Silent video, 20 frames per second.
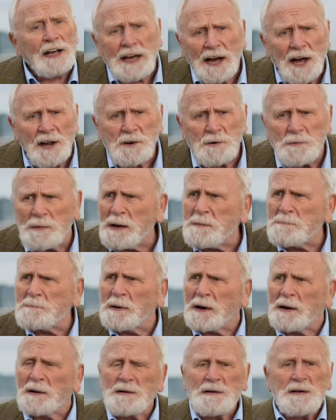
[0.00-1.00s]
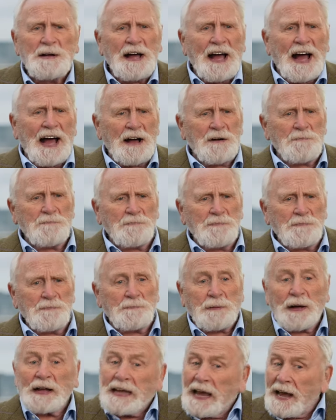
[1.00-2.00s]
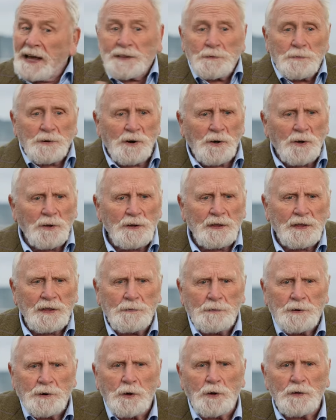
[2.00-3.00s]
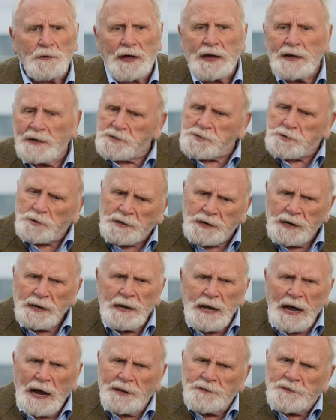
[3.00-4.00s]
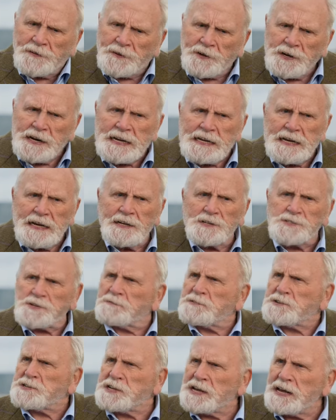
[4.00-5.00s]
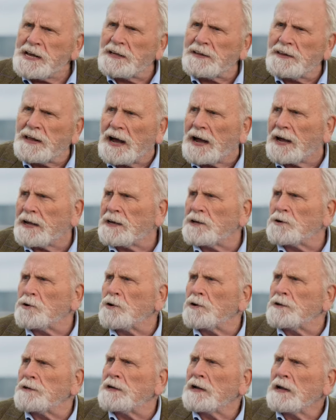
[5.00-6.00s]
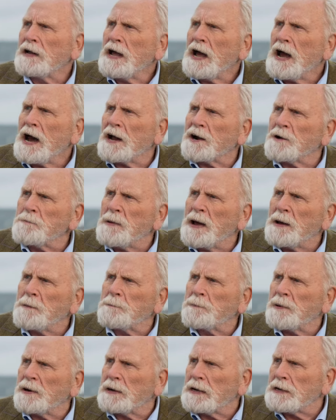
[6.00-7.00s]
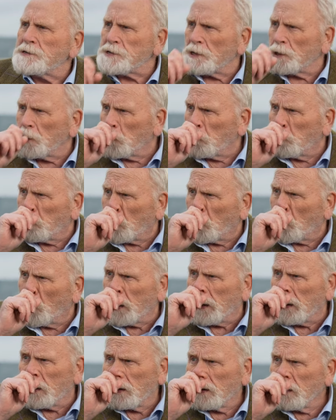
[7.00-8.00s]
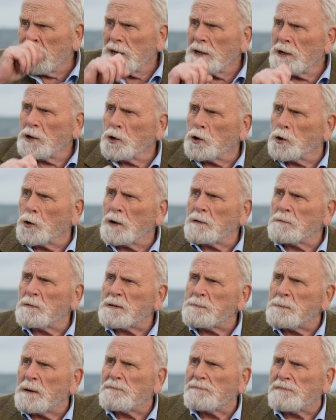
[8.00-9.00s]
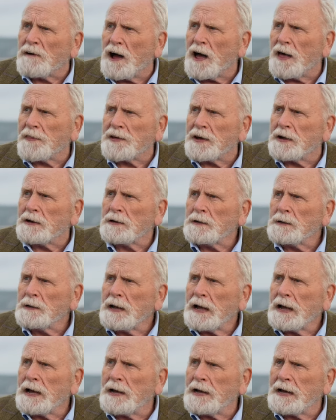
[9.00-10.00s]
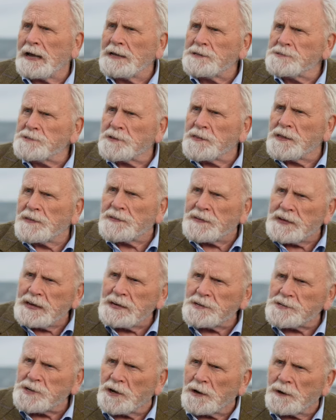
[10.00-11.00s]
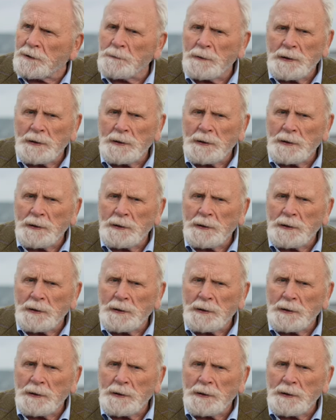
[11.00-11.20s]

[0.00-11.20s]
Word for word: can't remember. Um, but yeah, they were all they were all there. So i had three years of seeing that, you know. And I remember as a little boy going with my father uh, into the theatre,